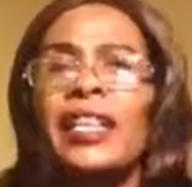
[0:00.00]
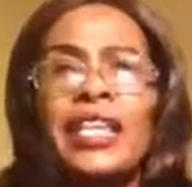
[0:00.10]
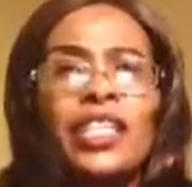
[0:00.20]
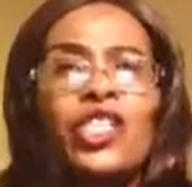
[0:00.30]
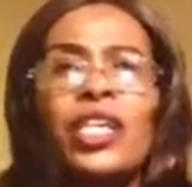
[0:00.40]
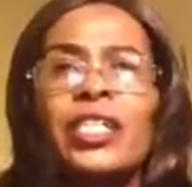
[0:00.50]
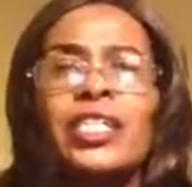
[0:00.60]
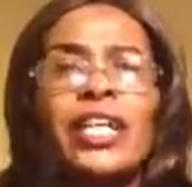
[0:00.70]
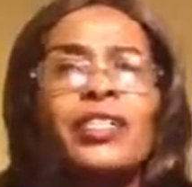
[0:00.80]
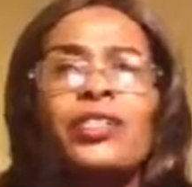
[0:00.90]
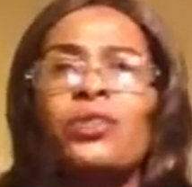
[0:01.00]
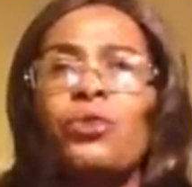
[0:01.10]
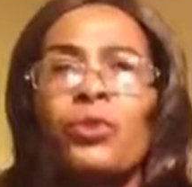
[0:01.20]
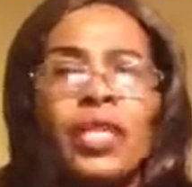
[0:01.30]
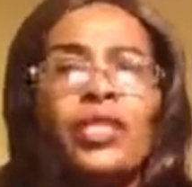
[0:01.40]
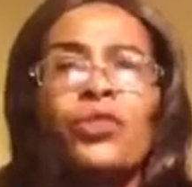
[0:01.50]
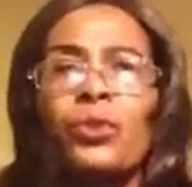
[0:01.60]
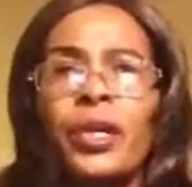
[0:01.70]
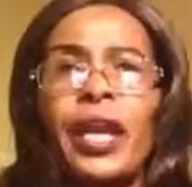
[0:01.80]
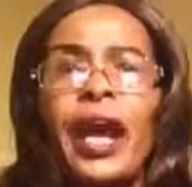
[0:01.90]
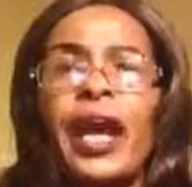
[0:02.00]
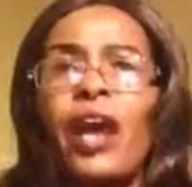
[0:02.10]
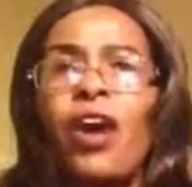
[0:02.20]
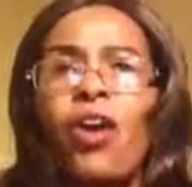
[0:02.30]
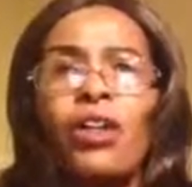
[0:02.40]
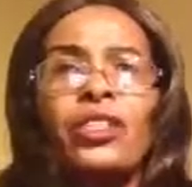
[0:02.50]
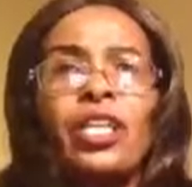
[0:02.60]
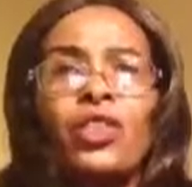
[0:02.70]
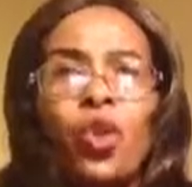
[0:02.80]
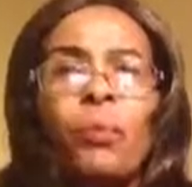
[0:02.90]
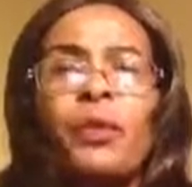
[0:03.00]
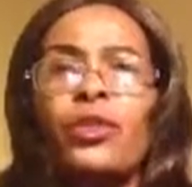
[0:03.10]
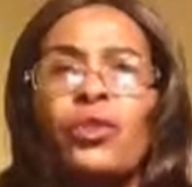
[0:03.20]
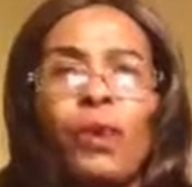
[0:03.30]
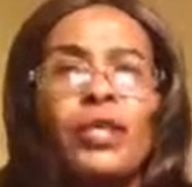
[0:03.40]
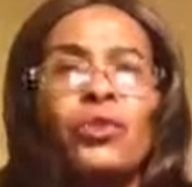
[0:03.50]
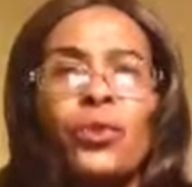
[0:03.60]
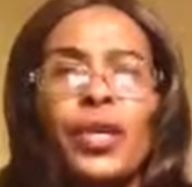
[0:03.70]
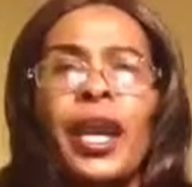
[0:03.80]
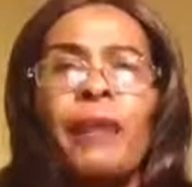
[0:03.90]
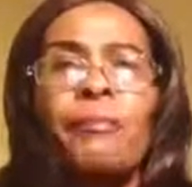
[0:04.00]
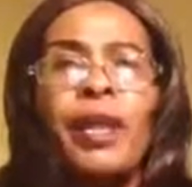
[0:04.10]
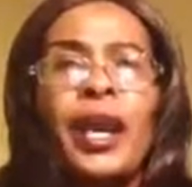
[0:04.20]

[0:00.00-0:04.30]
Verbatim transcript: teachings that you need to hear, all the topic you want to hear.